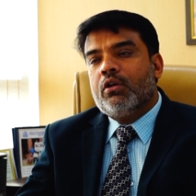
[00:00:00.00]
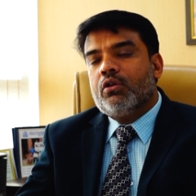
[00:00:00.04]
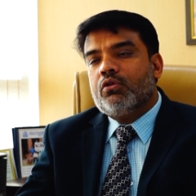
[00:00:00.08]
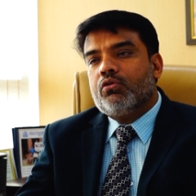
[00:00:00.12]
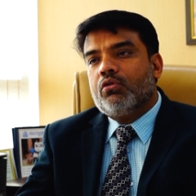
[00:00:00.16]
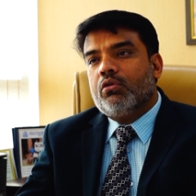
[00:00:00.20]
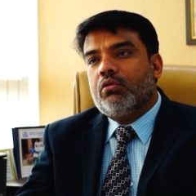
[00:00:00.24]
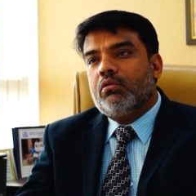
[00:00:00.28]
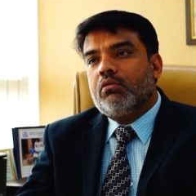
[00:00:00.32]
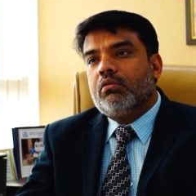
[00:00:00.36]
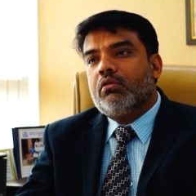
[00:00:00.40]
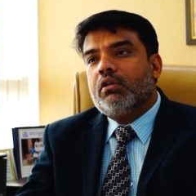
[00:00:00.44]

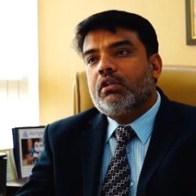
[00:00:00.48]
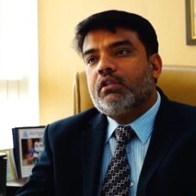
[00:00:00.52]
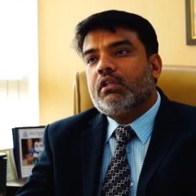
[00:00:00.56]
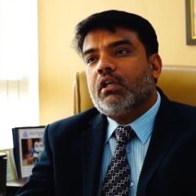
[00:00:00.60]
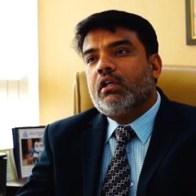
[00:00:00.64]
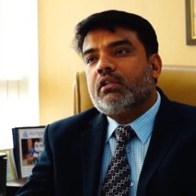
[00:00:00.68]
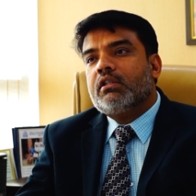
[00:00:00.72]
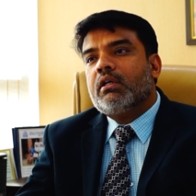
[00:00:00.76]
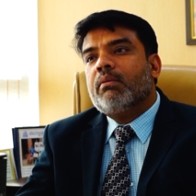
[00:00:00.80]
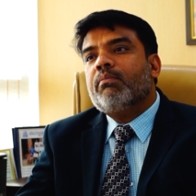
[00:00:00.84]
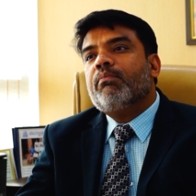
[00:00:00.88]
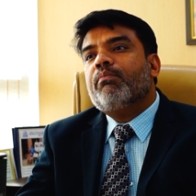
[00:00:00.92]
so these
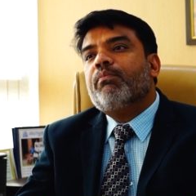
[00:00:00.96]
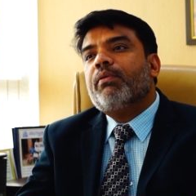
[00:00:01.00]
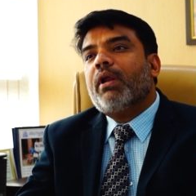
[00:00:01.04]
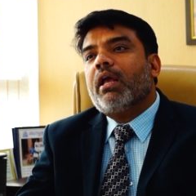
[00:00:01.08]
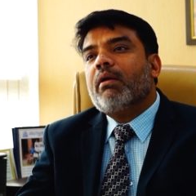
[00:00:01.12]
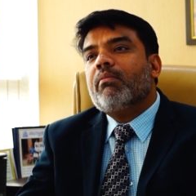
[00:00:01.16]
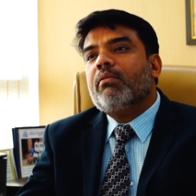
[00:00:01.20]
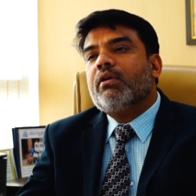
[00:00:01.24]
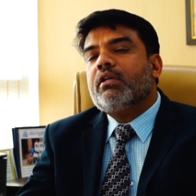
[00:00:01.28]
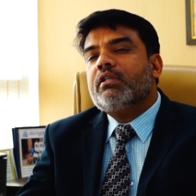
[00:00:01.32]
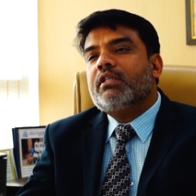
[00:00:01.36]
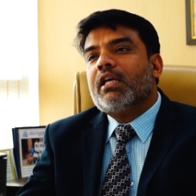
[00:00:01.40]
are some
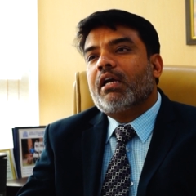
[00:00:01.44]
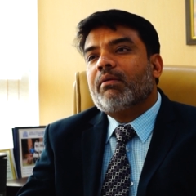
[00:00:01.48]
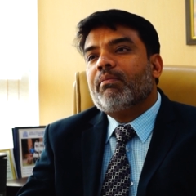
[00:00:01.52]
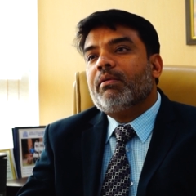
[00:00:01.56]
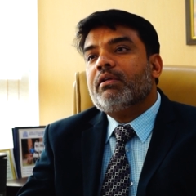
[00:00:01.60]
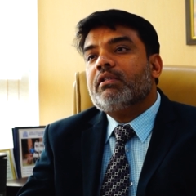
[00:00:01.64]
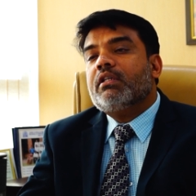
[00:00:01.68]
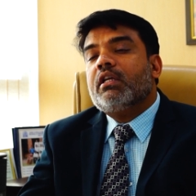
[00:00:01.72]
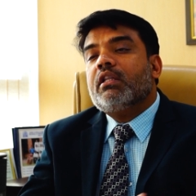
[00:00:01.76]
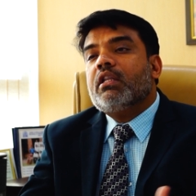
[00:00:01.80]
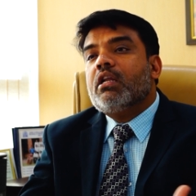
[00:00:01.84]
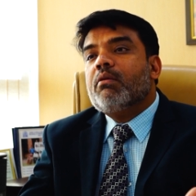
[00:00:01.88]
primary
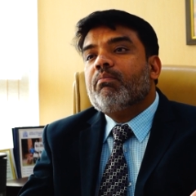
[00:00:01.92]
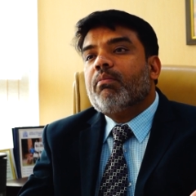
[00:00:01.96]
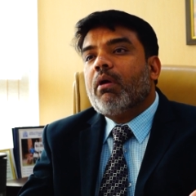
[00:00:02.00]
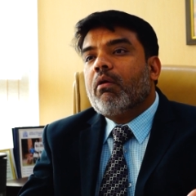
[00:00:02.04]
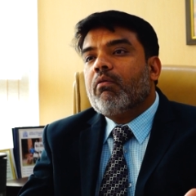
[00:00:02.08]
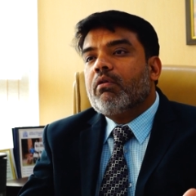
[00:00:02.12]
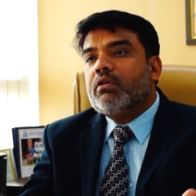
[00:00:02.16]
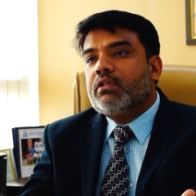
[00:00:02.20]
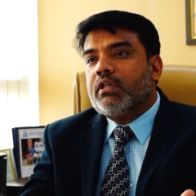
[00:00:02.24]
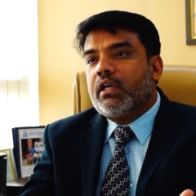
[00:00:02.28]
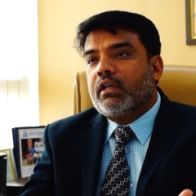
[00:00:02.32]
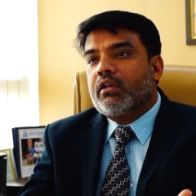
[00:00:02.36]
segments and then
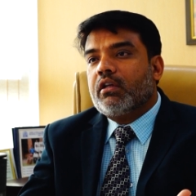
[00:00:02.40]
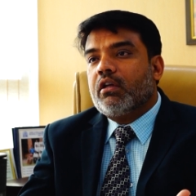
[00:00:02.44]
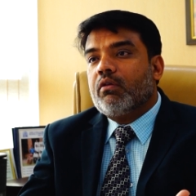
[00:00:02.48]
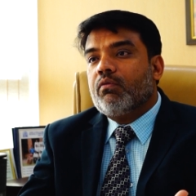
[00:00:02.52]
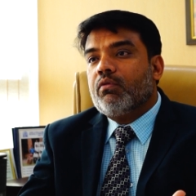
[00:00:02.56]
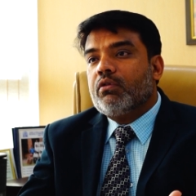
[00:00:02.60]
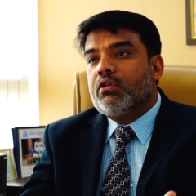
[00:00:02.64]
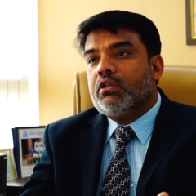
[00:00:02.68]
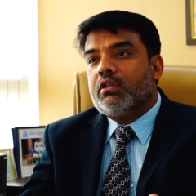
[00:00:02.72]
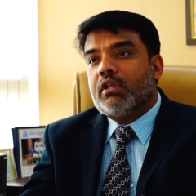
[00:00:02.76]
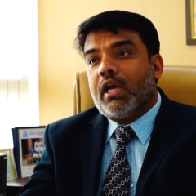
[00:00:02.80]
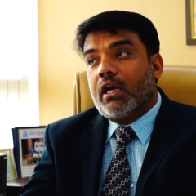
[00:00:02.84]
power sector
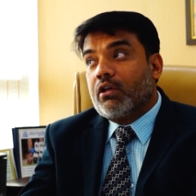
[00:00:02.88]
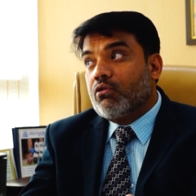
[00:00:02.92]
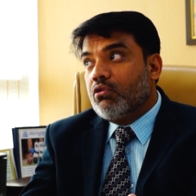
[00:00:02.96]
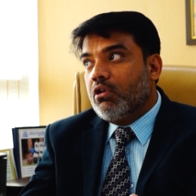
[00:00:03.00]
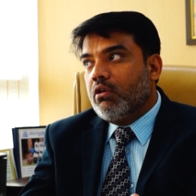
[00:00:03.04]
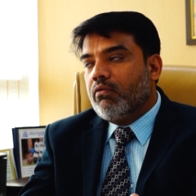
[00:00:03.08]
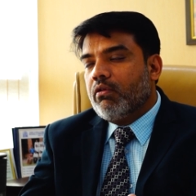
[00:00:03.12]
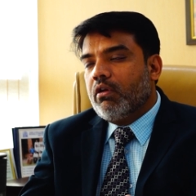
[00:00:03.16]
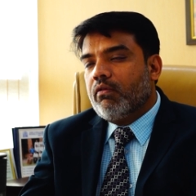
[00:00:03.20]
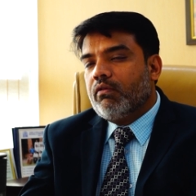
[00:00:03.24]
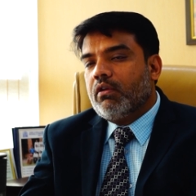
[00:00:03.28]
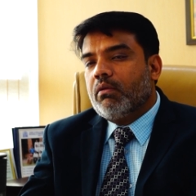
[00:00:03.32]
which is
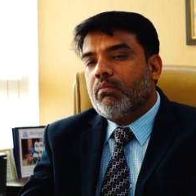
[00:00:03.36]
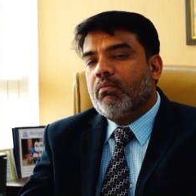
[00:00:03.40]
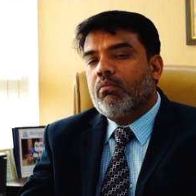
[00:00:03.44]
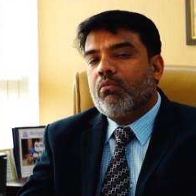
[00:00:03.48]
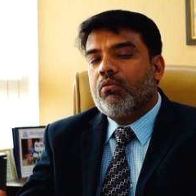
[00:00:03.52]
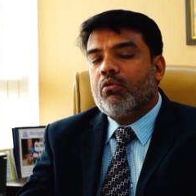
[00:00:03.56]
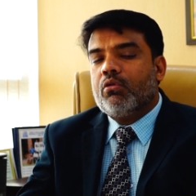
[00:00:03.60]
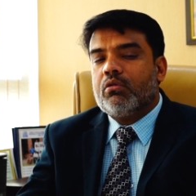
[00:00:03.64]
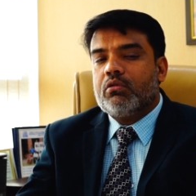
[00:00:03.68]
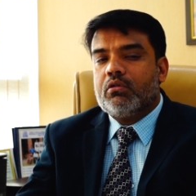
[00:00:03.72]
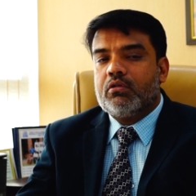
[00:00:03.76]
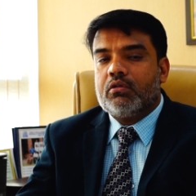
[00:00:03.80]
actually one of the
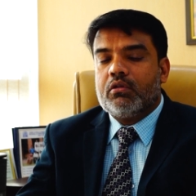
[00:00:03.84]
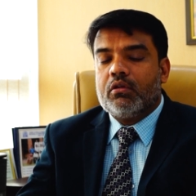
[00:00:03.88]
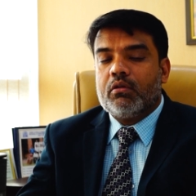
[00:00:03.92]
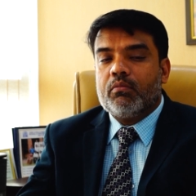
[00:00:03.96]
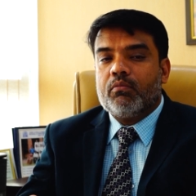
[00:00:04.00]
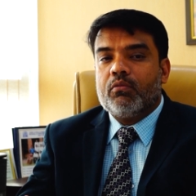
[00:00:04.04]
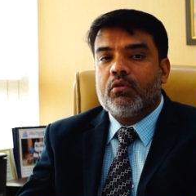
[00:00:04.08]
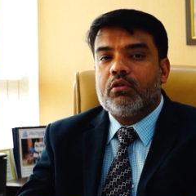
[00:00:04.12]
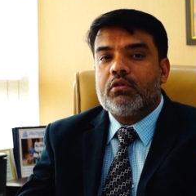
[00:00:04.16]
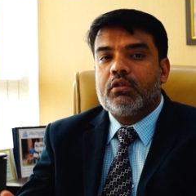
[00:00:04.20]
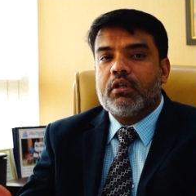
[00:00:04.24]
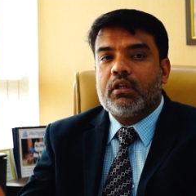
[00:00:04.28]
most
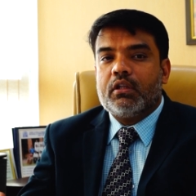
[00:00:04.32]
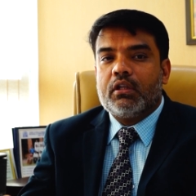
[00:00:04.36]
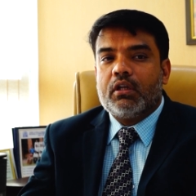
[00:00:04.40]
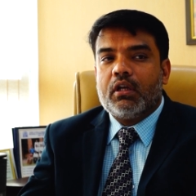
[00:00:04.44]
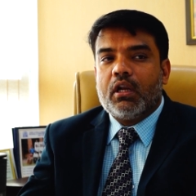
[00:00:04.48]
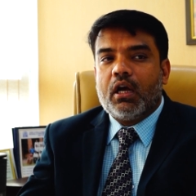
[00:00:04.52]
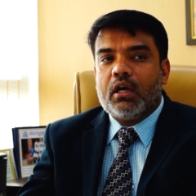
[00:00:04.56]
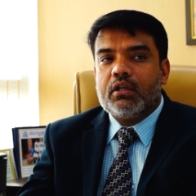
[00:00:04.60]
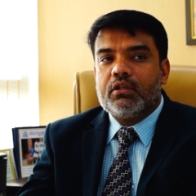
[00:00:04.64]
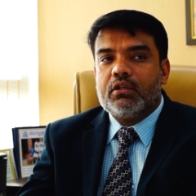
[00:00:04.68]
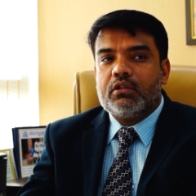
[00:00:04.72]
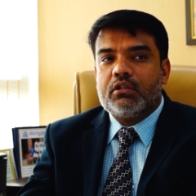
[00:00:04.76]
most and the
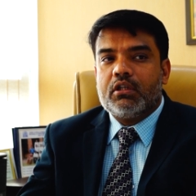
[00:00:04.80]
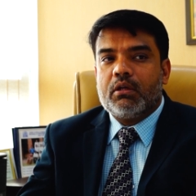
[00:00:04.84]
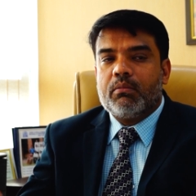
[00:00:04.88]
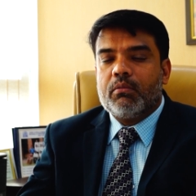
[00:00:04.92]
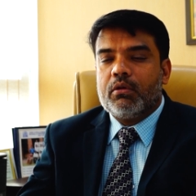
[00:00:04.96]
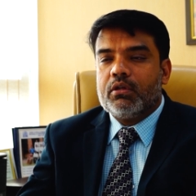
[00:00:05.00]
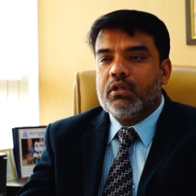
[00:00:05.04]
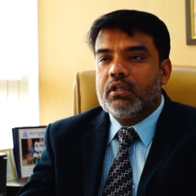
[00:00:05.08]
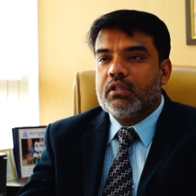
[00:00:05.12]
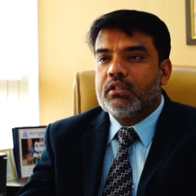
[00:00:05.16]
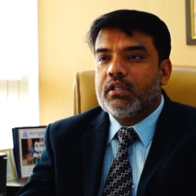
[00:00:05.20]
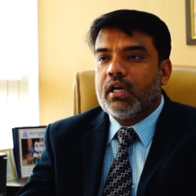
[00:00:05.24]
largest
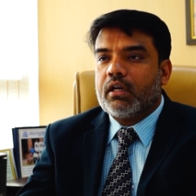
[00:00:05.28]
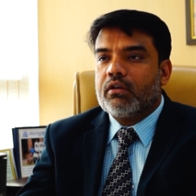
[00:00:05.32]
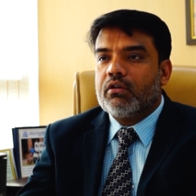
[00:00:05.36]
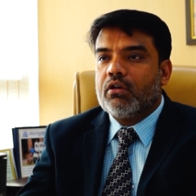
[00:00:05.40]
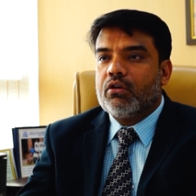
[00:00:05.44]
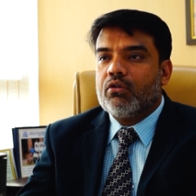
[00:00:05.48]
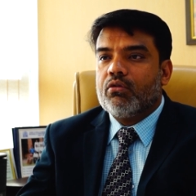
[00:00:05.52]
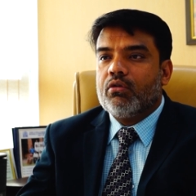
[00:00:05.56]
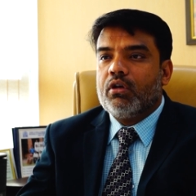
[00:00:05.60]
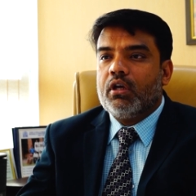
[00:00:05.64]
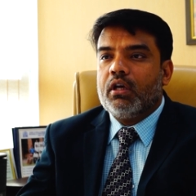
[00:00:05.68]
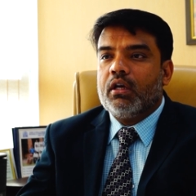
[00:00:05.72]
emerging
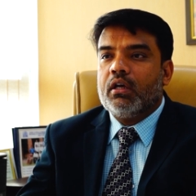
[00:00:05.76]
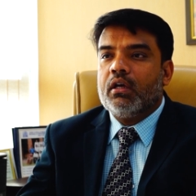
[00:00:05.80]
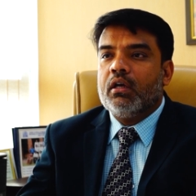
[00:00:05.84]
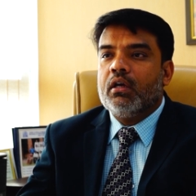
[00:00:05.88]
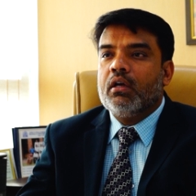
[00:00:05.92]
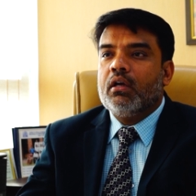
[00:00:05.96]
sector today